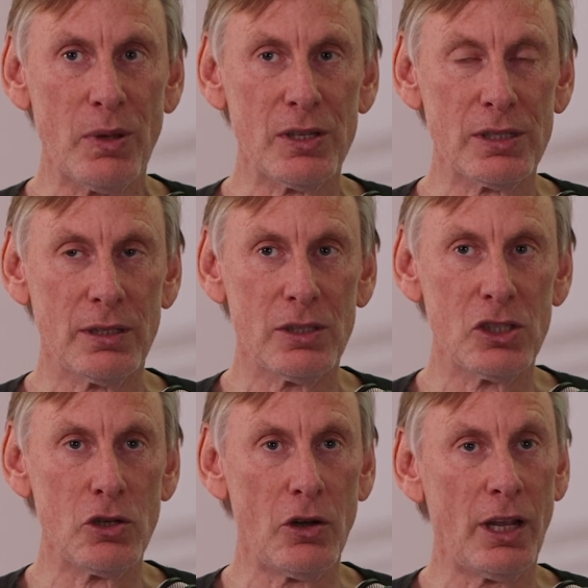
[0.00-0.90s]
person and
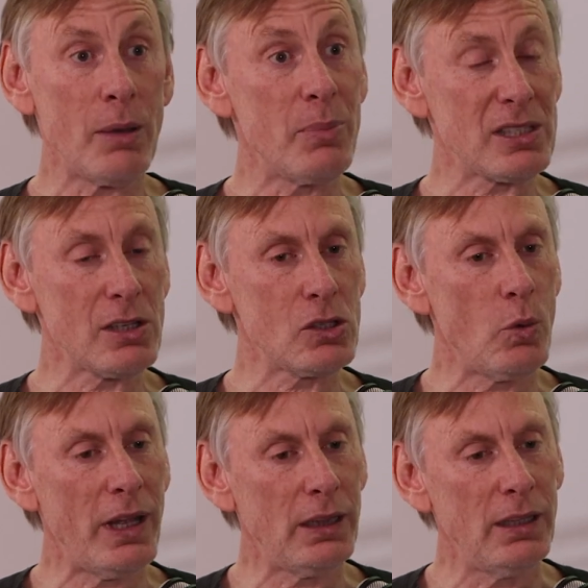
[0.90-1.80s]
stewarding a business
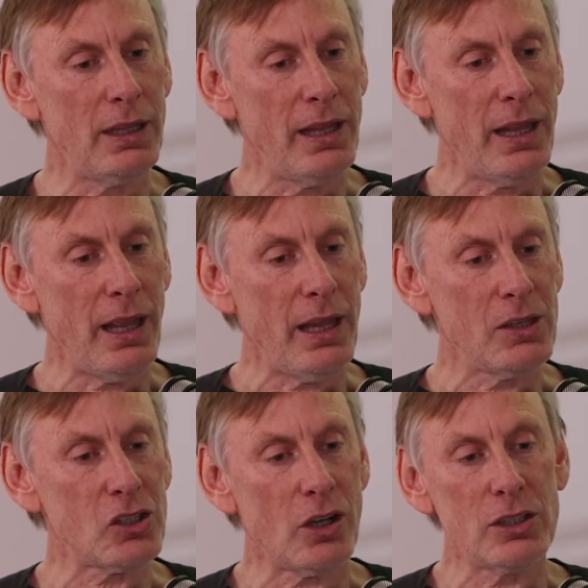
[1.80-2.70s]
well.
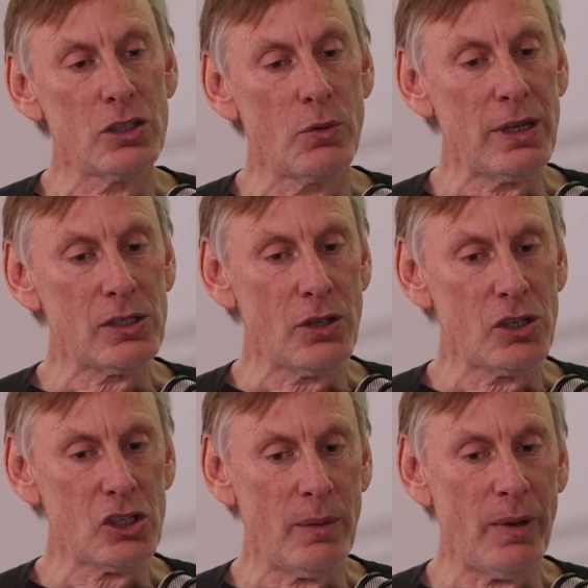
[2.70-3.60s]
Started to
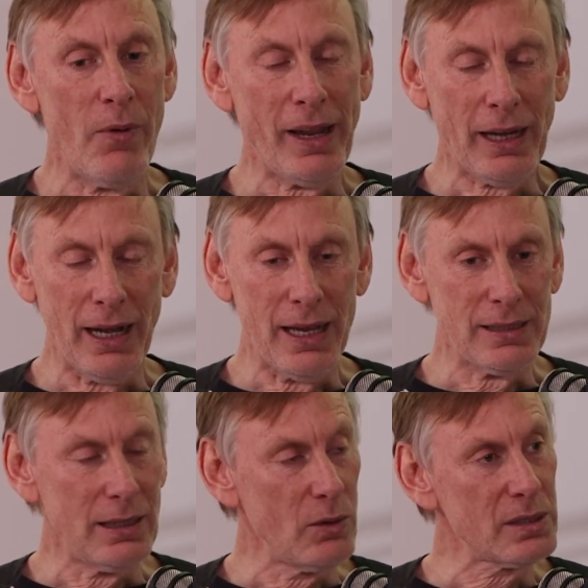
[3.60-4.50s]
research them and
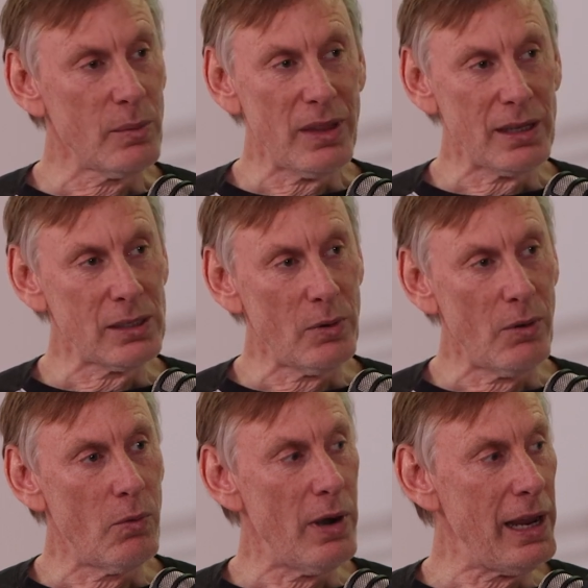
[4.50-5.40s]
recognize that there were some things that
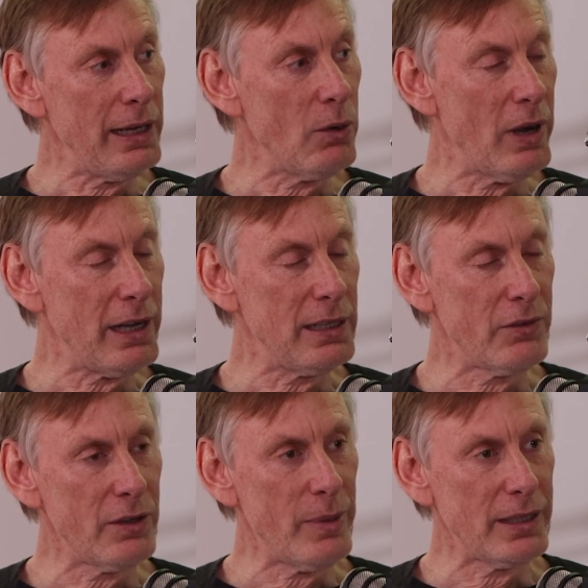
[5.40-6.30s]
were really, really
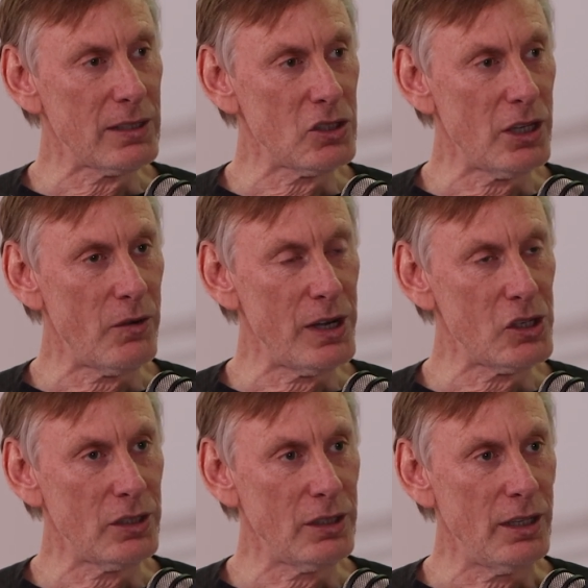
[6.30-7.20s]
different about this
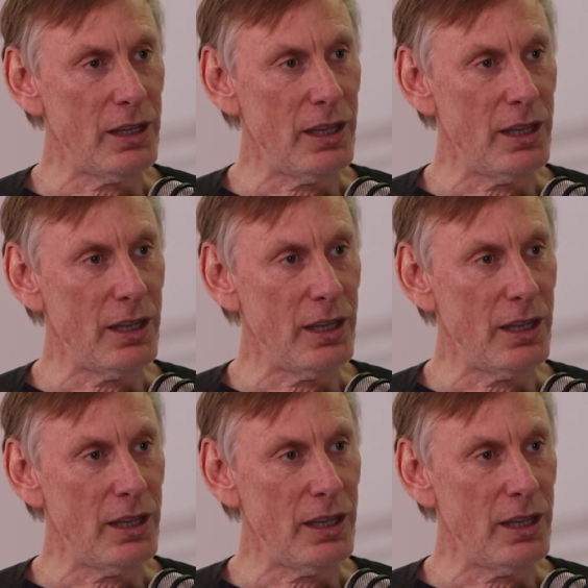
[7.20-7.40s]
generation.